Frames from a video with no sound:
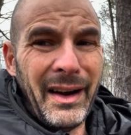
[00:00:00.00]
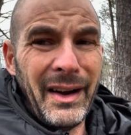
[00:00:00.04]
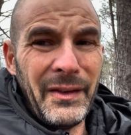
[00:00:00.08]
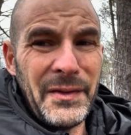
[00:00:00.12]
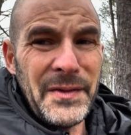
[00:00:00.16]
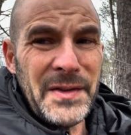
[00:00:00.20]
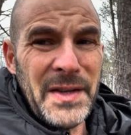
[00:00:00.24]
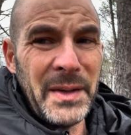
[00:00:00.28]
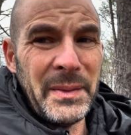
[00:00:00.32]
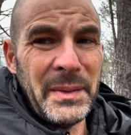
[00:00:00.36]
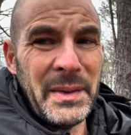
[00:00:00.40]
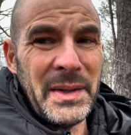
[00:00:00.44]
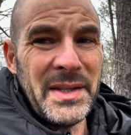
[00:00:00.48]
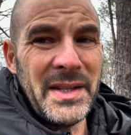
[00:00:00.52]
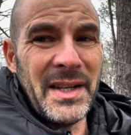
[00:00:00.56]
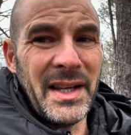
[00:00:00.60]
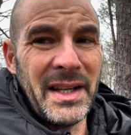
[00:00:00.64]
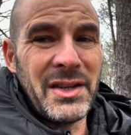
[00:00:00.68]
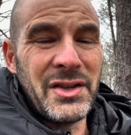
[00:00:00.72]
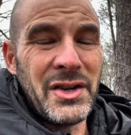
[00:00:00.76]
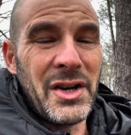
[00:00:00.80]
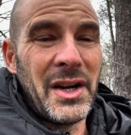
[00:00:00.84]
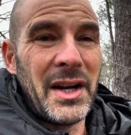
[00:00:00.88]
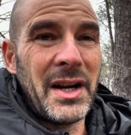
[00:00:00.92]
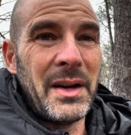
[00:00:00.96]
if someone's like
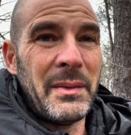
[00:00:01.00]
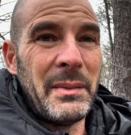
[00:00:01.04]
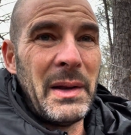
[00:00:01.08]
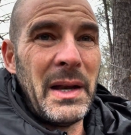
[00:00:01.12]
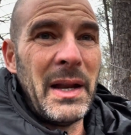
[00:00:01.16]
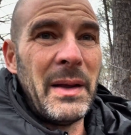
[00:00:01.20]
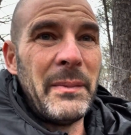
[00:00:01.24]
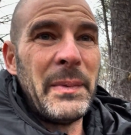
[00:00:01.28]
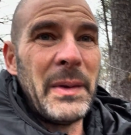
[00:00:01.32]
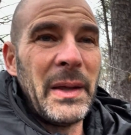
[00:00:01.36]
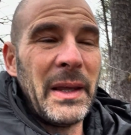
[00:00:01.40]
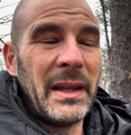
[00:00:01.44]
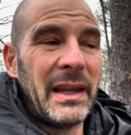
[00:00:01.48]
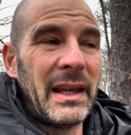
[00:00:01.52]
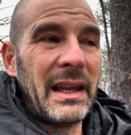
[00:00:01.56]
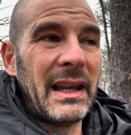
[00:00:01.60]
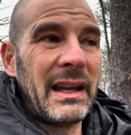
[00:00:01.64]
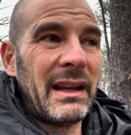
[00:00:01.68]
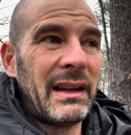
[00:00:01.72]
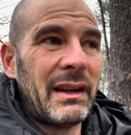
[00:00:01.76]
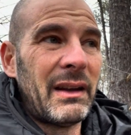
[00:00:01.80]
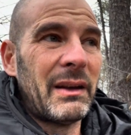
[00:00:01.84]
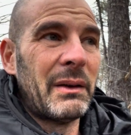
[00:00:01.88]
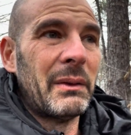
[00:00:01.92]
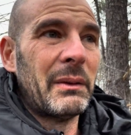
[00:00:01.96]
trying to manipulate
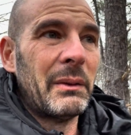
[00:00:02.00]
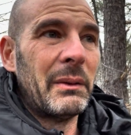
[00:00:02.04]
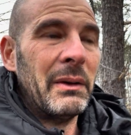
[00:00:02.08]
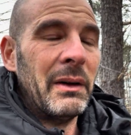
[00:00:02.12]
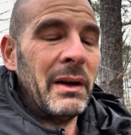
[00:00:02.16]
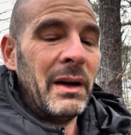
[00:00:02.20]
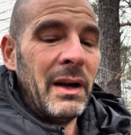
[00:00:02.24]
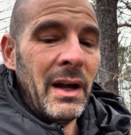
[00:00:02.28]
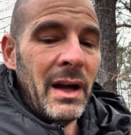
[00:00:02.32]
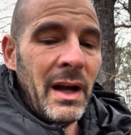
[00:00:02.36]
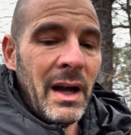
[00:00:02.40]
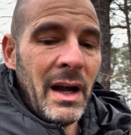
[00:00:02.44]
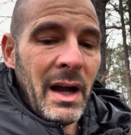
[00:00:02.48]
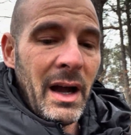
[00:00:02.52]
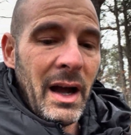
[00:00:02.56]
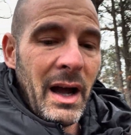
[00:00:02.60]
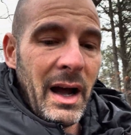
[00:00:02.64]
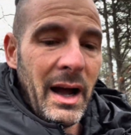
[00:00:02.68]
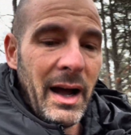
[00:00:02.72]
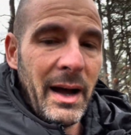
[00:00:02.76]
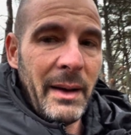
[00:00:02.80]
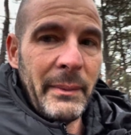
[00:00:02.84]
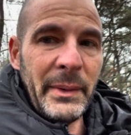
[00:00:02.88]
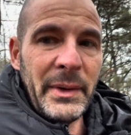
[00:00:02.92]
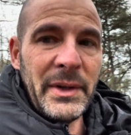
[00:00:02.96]
you
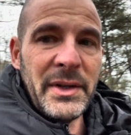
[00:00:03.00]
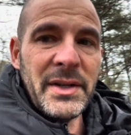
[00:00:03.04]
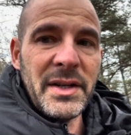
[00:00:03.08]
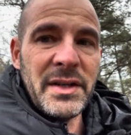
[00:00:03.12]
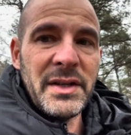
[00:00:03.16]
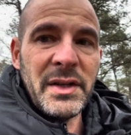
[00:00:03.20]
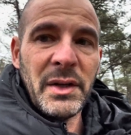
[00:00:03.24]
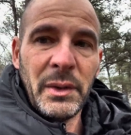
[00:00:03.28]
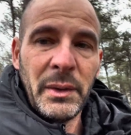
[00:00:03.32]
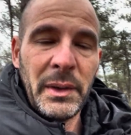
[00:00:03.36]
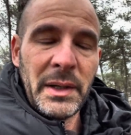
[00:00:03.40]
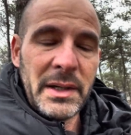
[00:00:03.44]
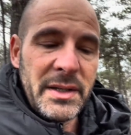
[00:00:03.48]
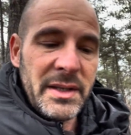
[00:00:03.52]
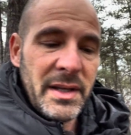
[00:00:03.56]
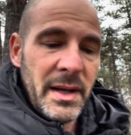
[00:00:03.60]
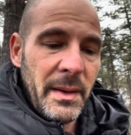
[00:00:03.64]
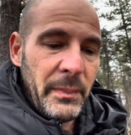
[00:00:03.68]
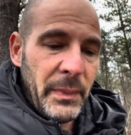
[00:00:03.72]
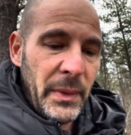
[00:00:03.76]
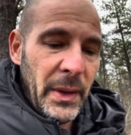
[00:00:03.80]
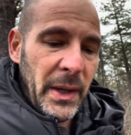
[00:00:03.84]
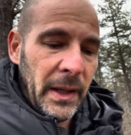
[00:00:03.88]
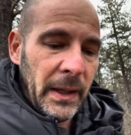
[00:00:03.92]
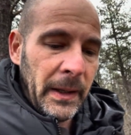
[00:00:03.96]
into doing
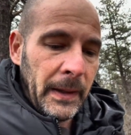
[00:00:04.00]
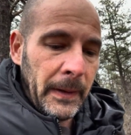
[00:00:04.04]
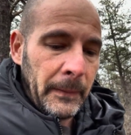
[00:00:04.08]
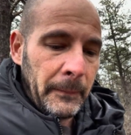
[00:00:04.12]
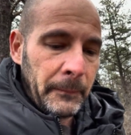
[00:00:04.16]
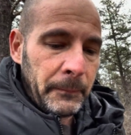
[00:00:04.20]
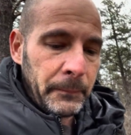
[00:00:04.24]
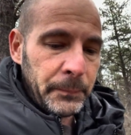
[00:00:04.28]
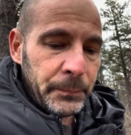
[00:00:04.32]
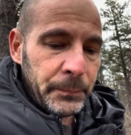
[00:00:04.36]
something